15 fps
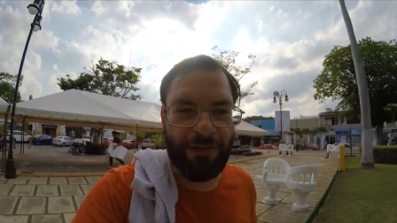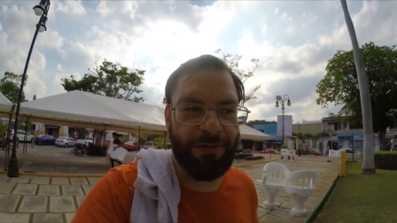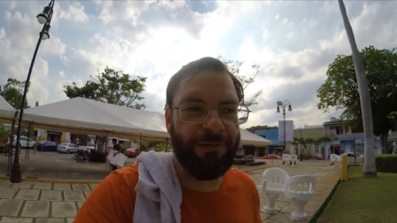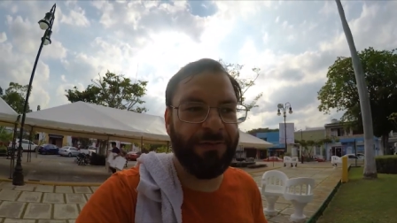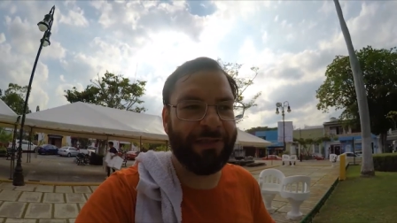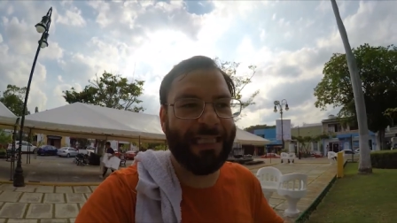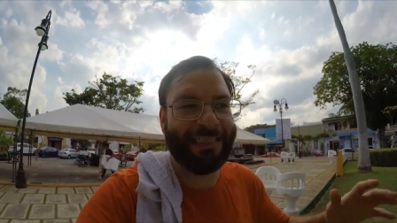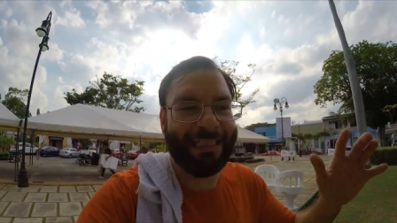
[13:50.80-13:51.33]

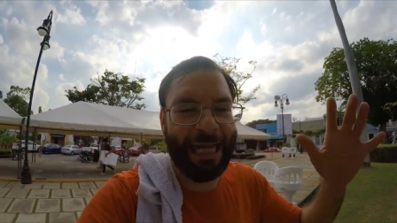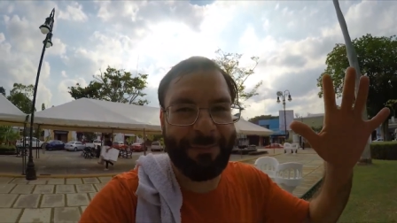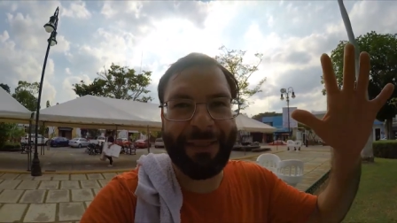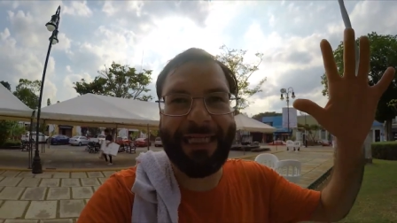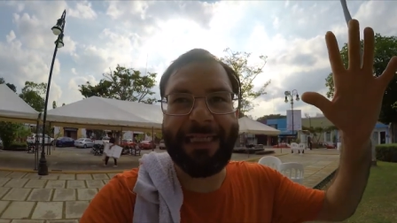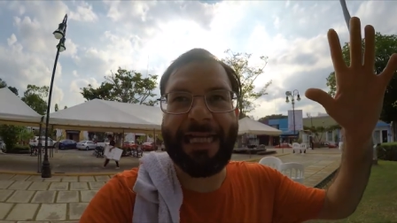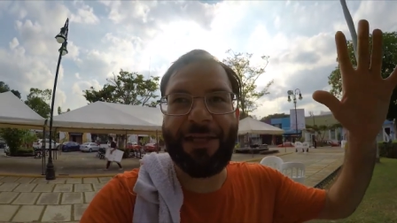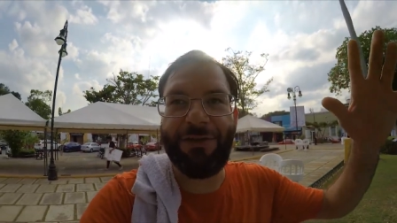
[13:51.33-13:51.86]
that's
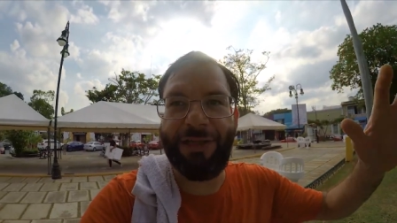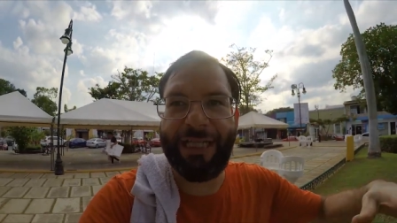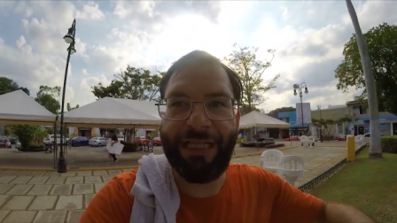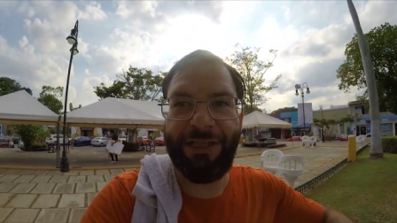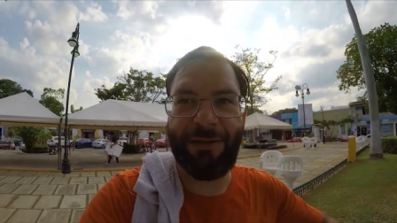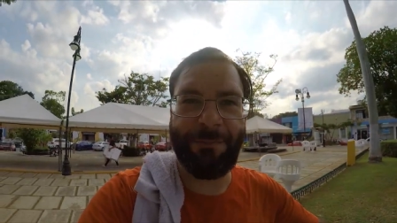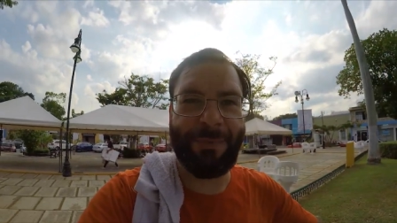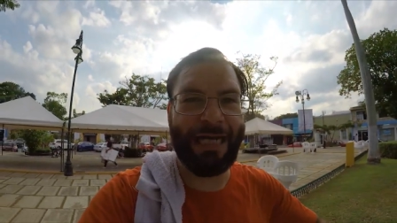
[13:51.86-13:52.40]
happening not only
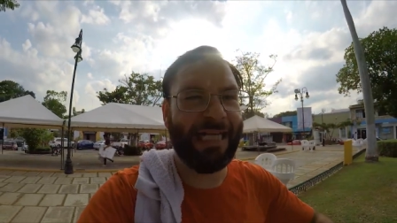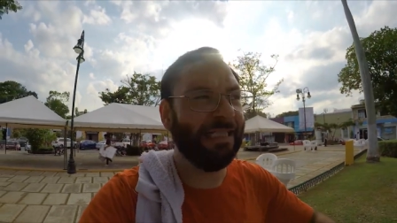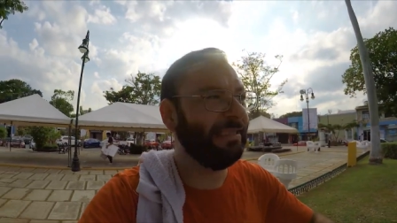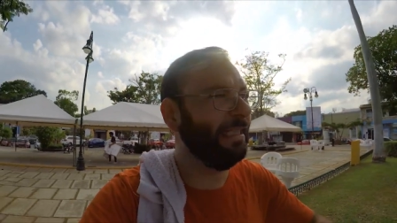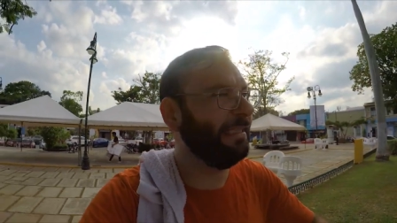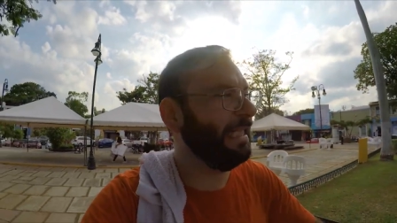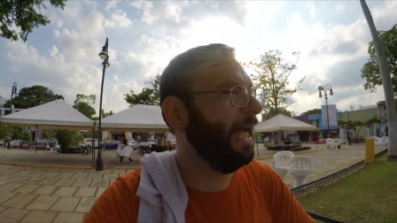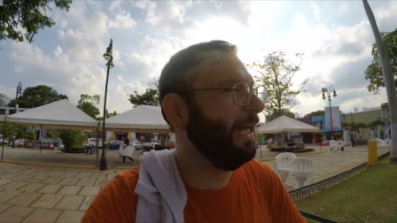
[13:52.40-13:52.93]
here in Parque
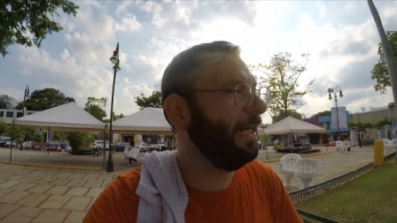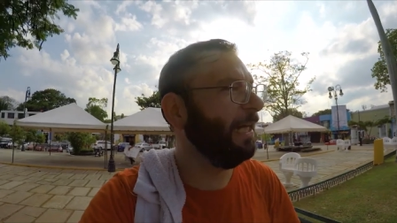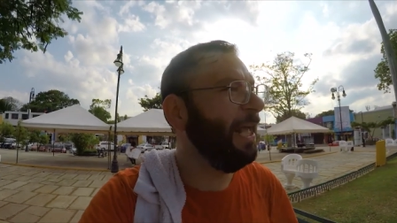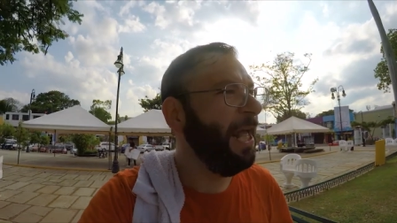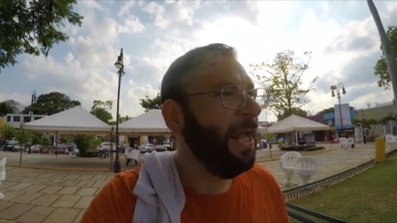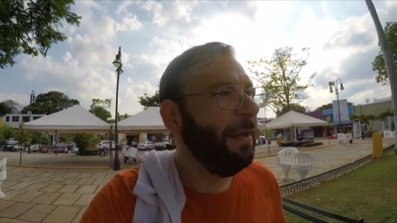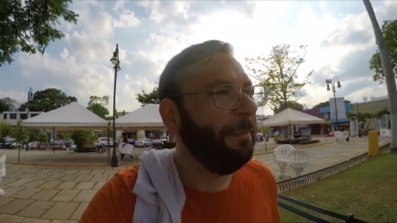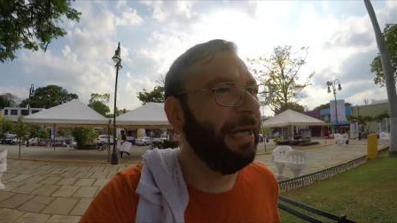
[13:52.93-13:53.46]
Santa Ana,
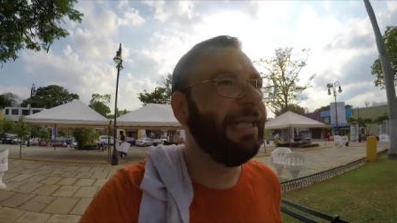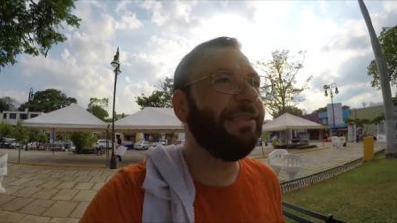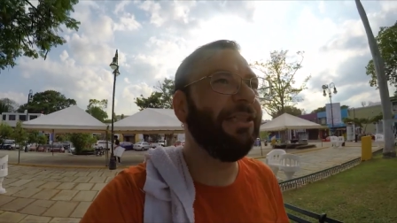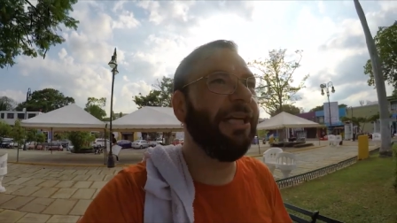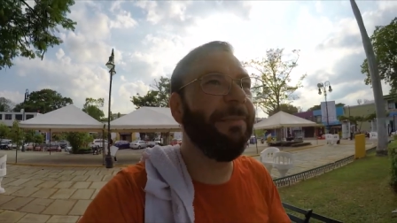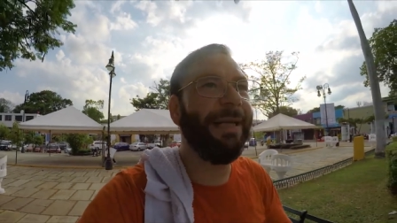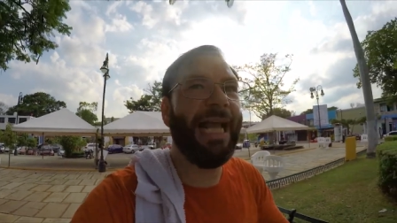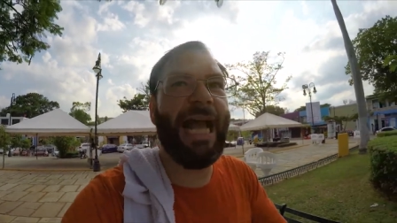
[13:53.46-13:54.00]
but it's
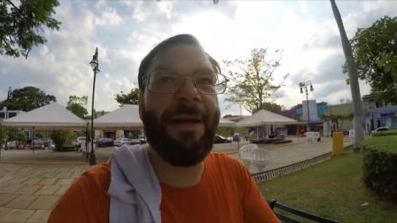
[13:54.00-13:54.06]
going to be